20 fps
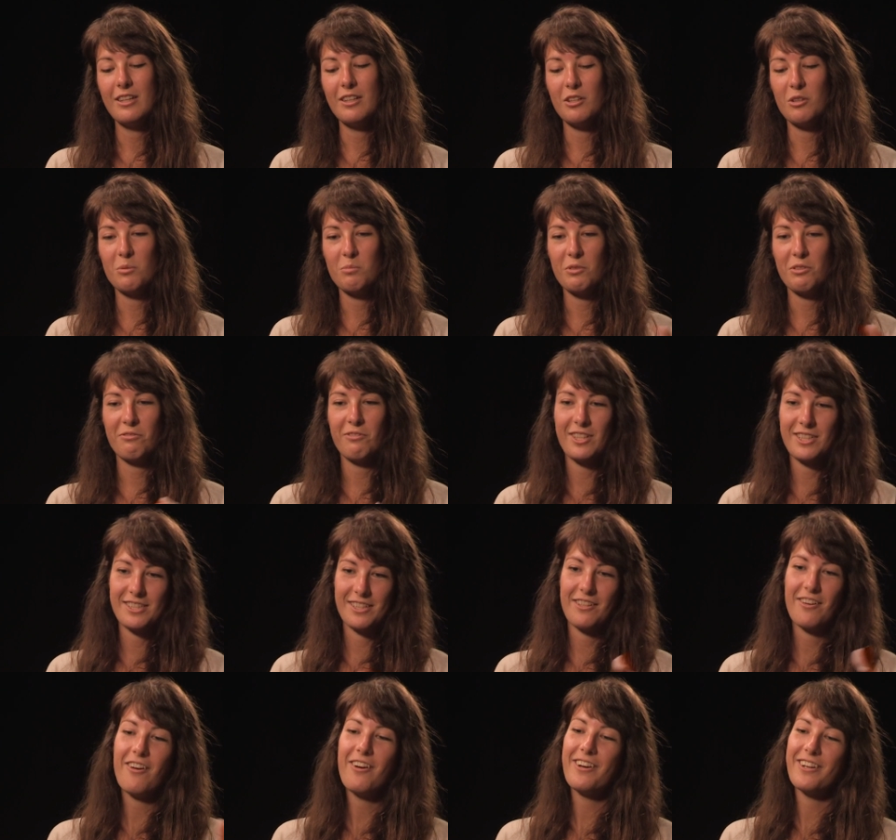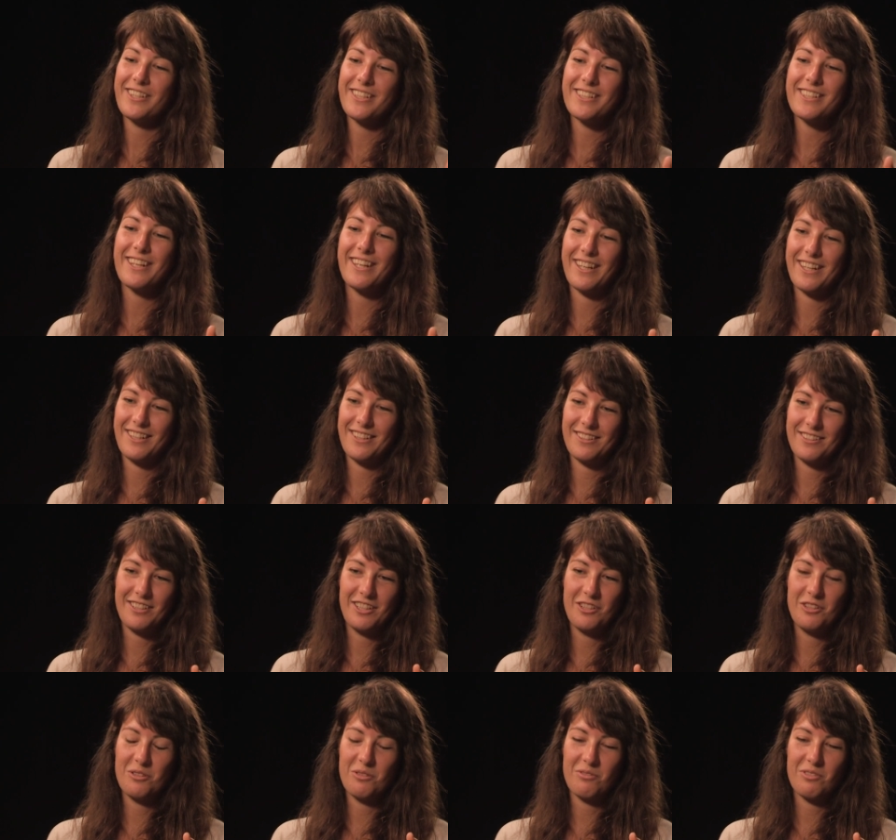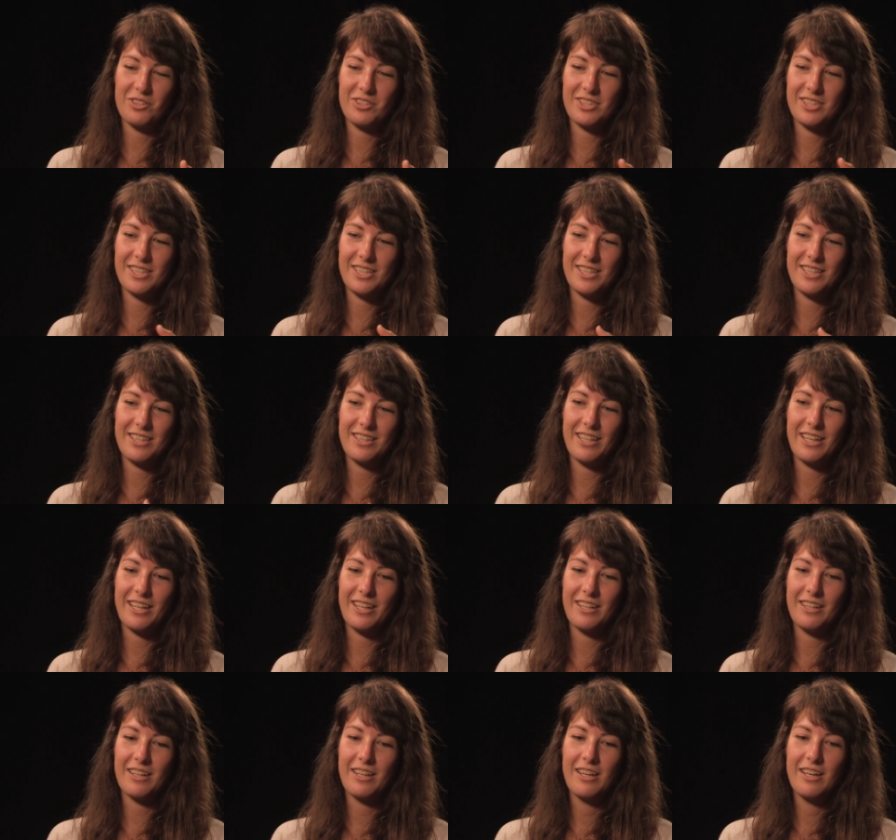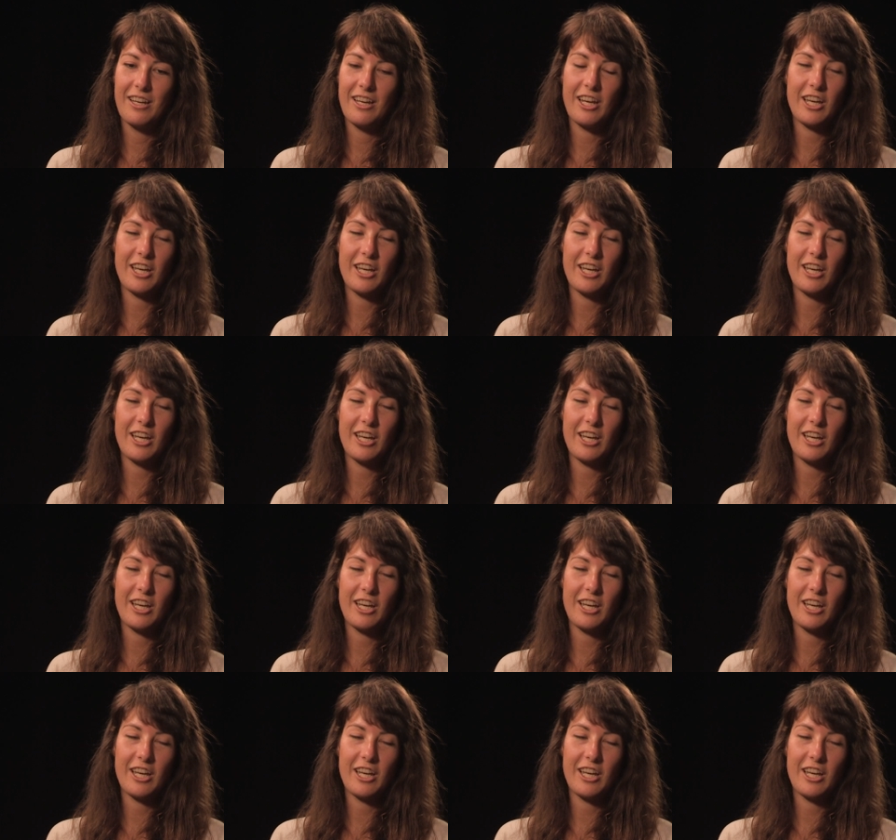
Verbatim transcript: you know, professing art at a university, then